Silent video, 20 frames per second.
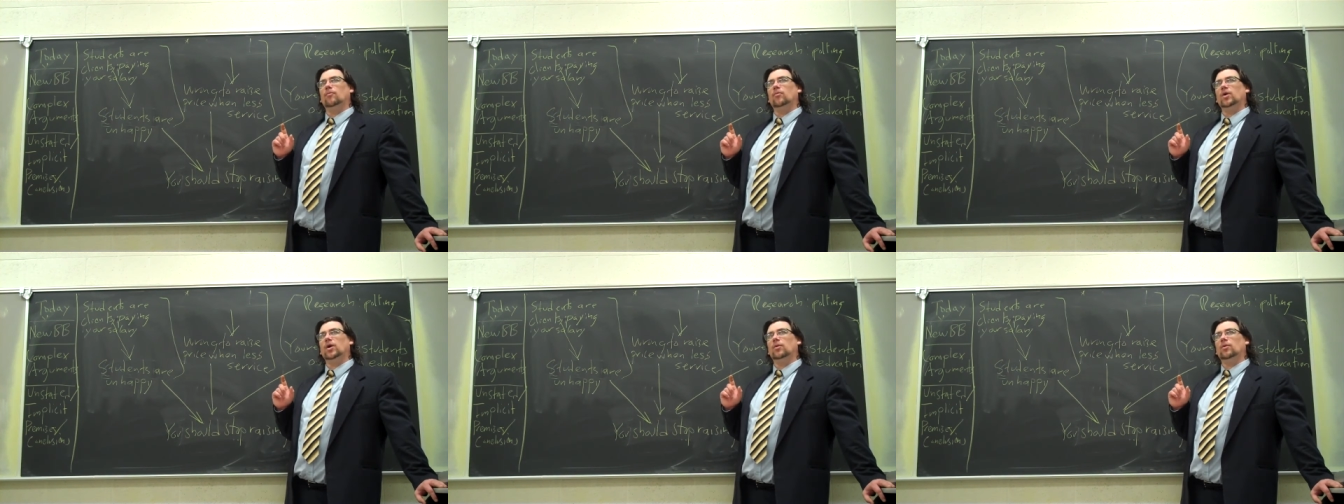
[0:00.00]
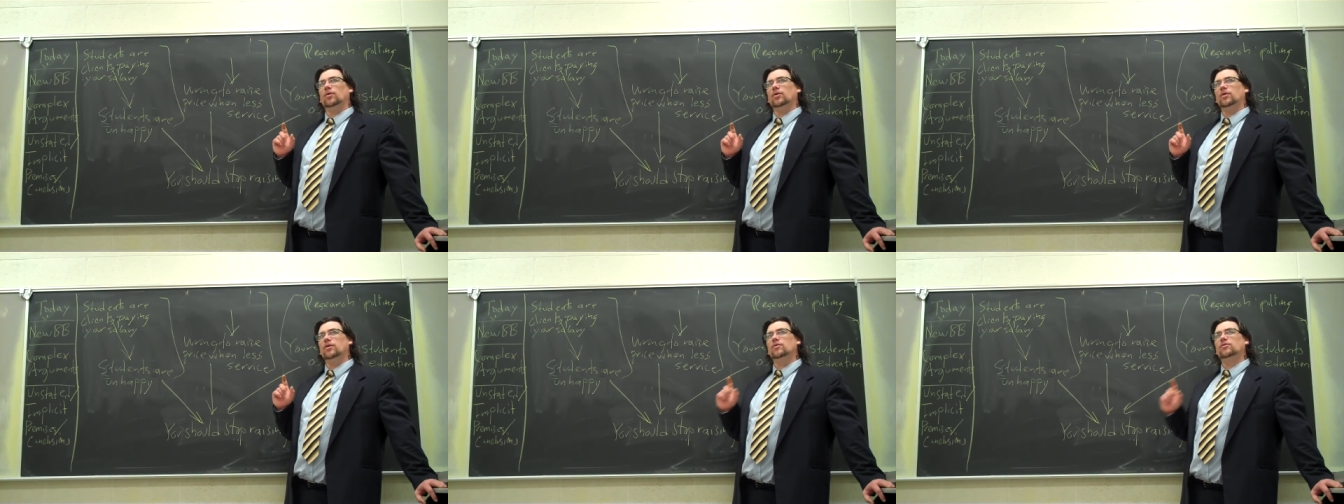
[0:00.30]
we
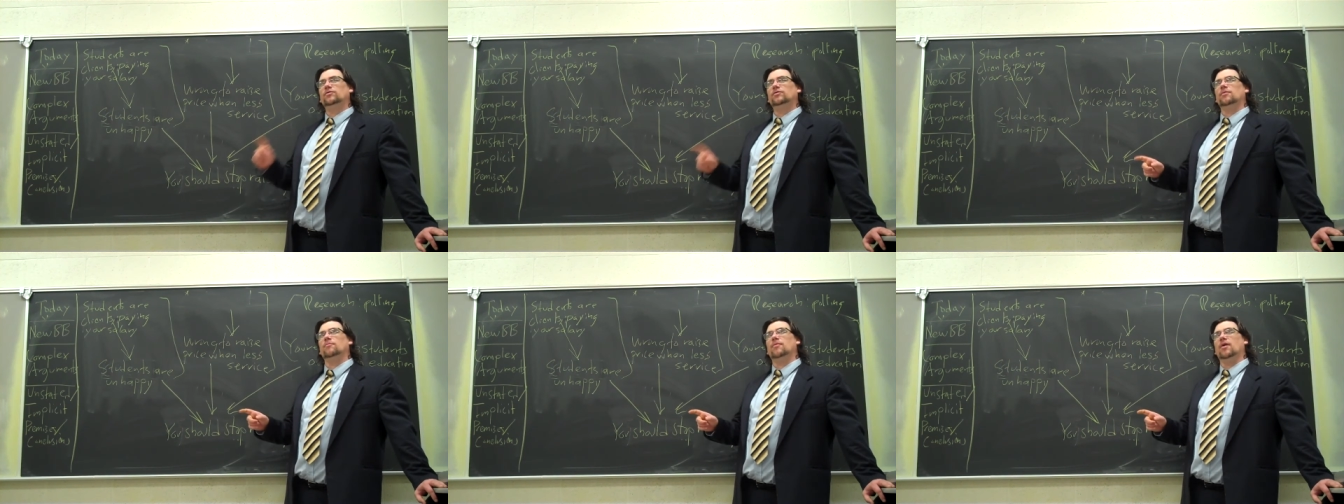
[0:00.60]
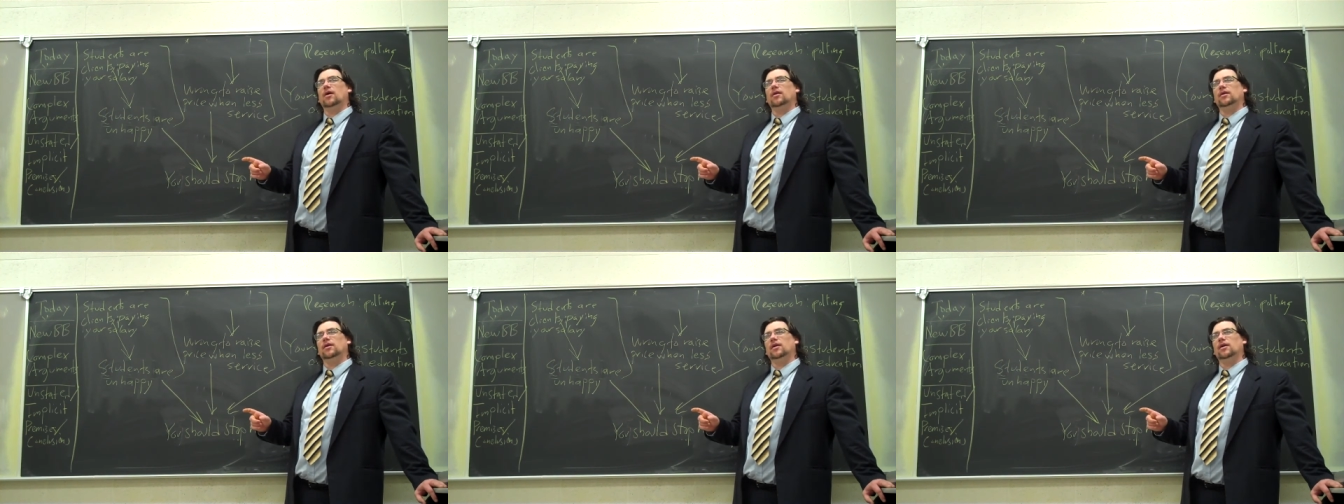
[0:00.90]
will use the
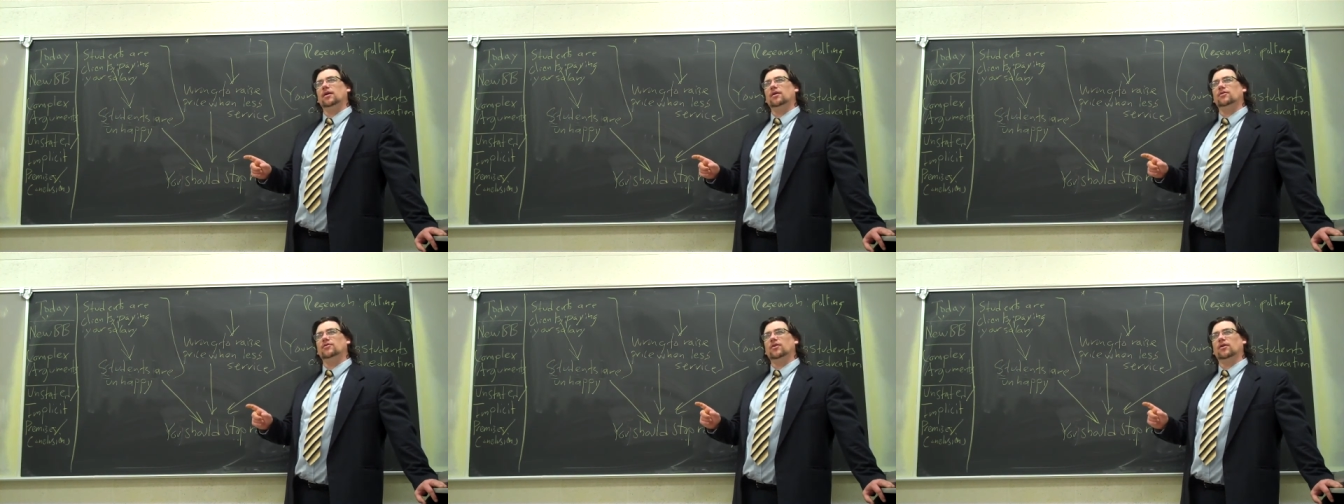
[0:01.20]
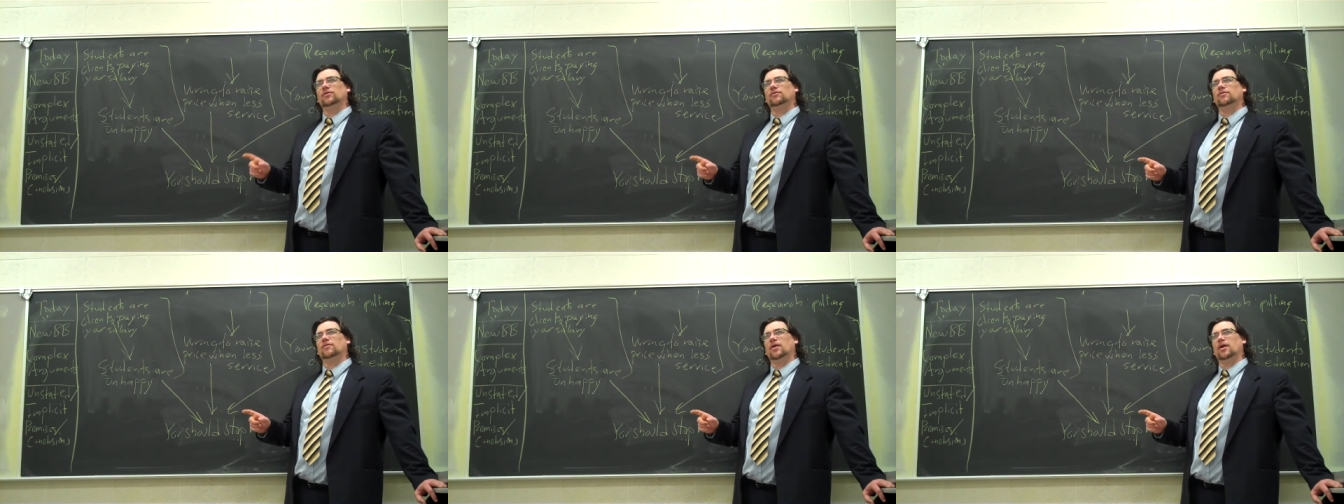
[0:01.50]
money
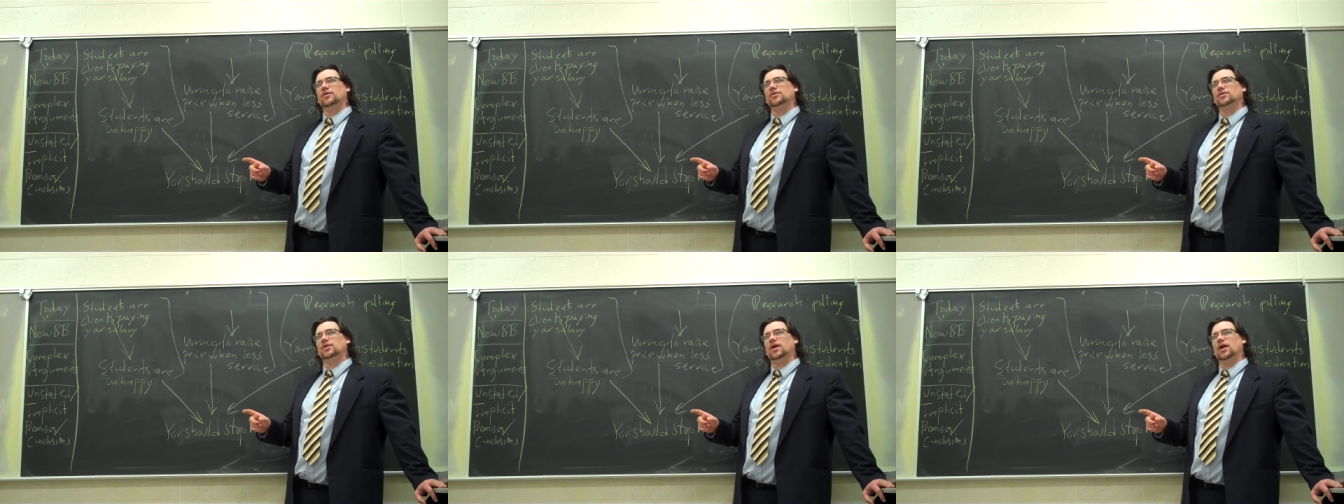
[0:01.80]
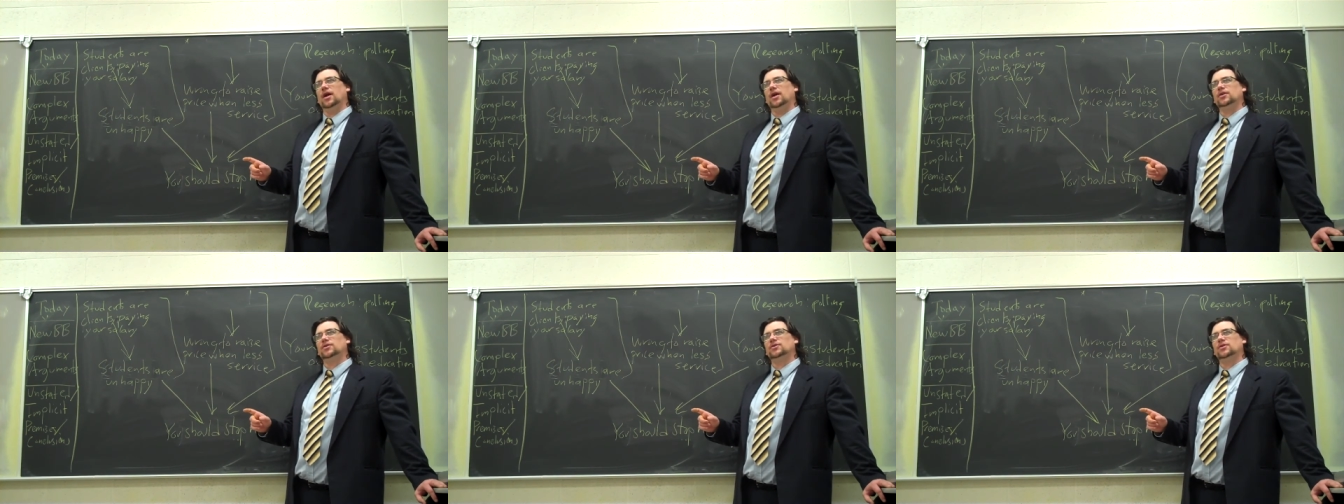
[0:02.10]
just for
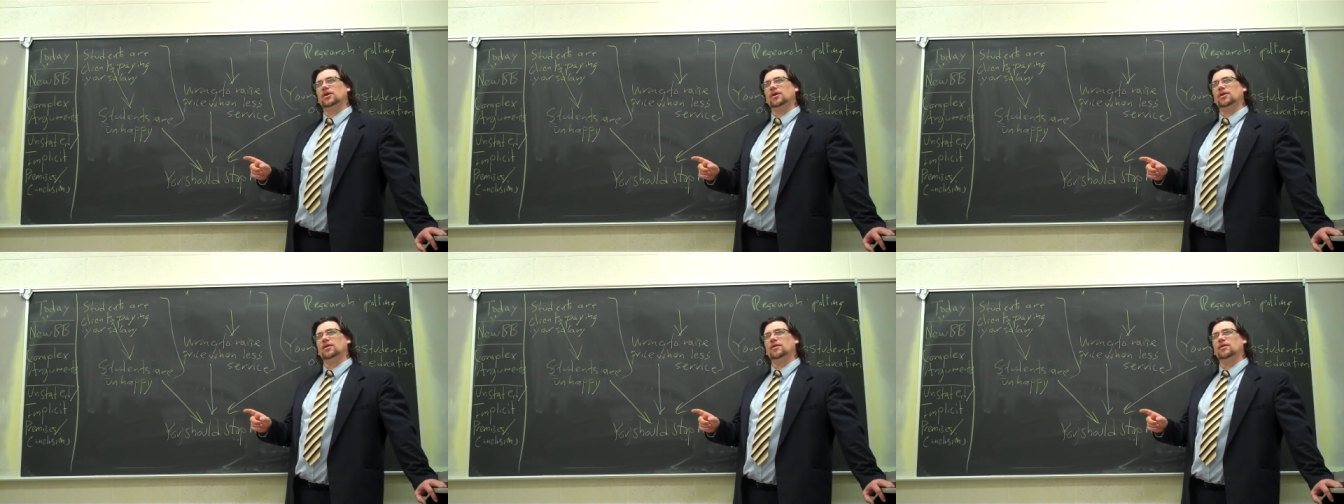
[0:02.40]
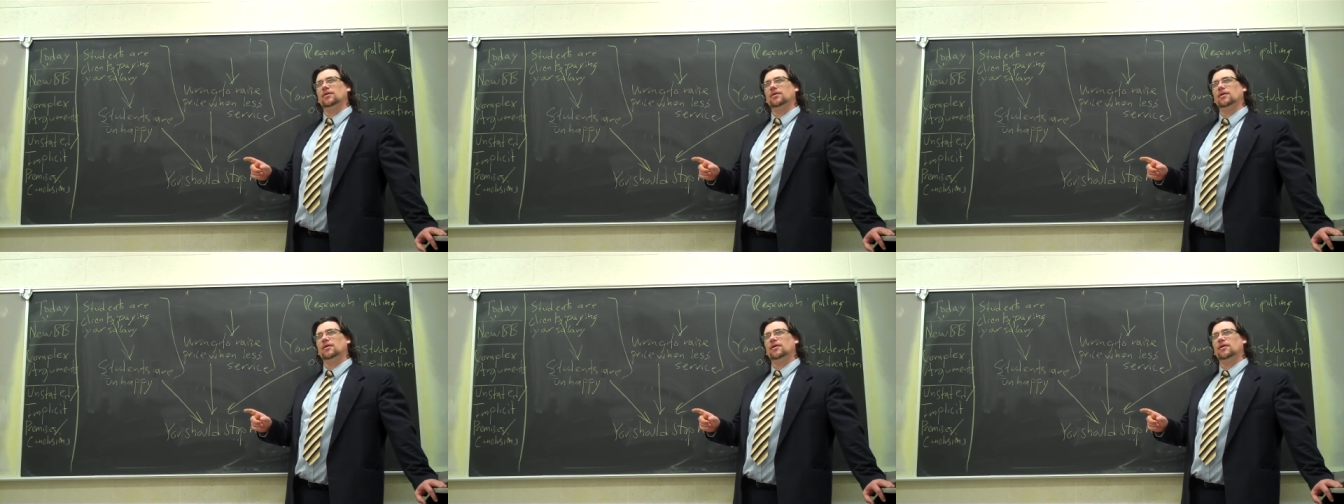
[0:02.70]
education.